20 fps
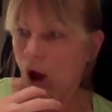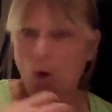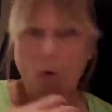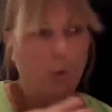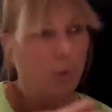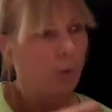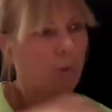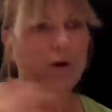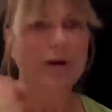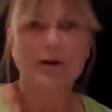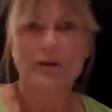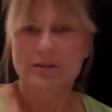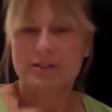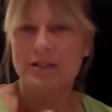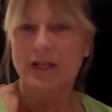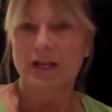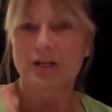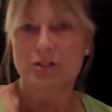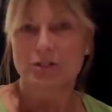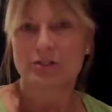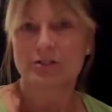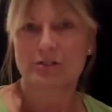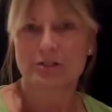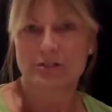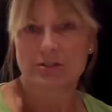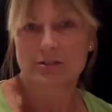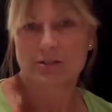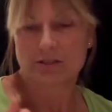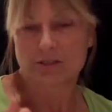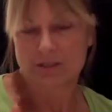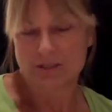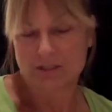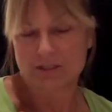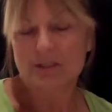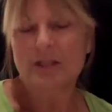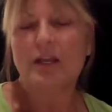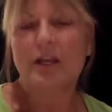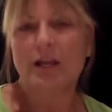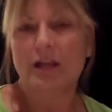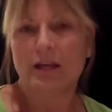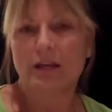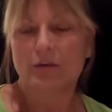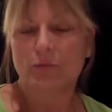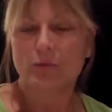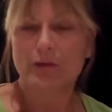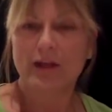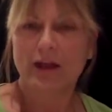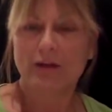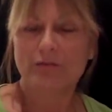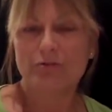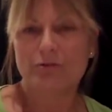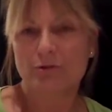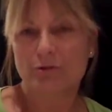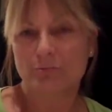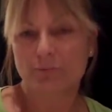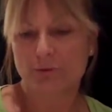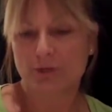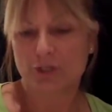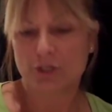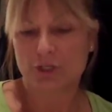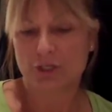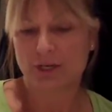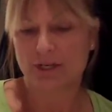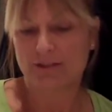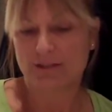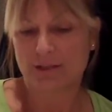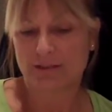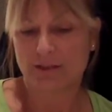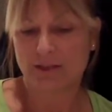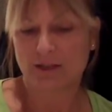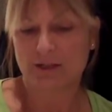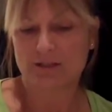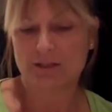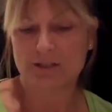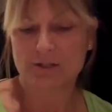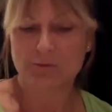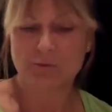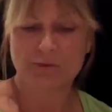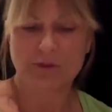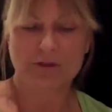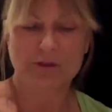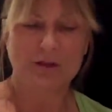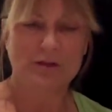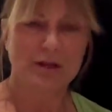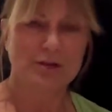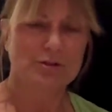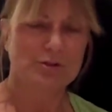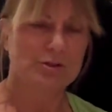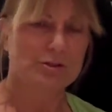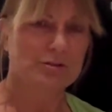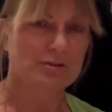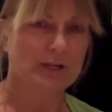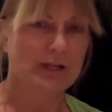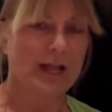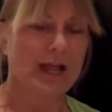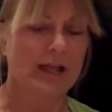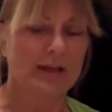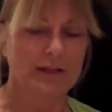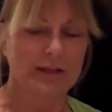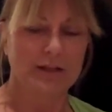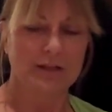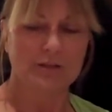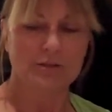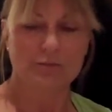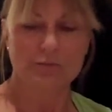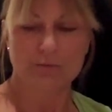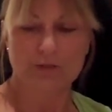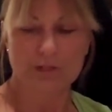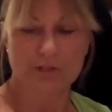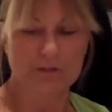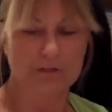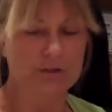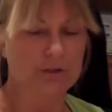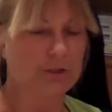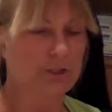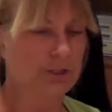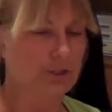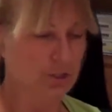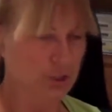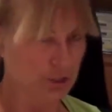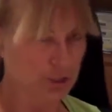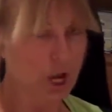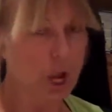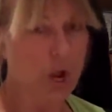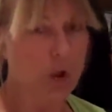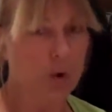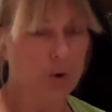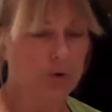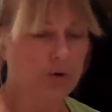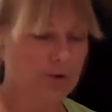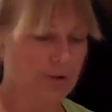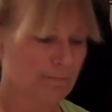organizations succeed. We have to appreciate that they exist within an industry, and his research showed